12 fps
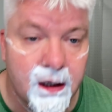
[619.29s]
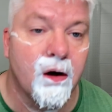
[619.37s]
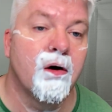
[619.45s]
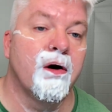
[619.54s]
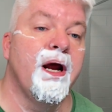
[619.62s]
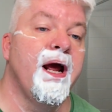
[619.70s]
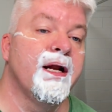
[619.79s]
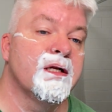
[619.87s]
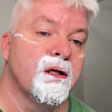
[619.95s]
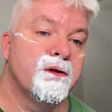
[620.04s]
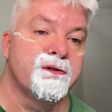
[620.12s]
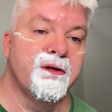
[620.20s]
longer
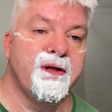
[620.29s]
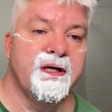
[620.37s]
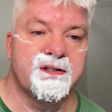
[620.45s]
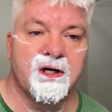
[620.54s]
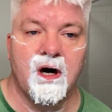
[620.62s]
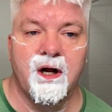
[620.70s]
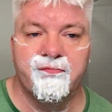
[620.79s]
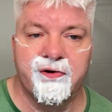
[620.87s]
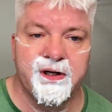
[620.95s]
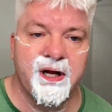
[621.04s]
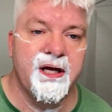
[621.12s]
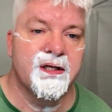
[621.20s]
handles, and that's
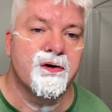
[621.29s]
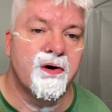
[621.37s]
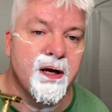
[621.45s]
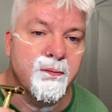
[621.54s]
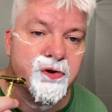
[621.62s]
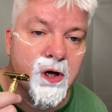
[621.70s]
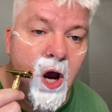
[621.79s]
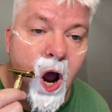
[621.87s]
108 grams.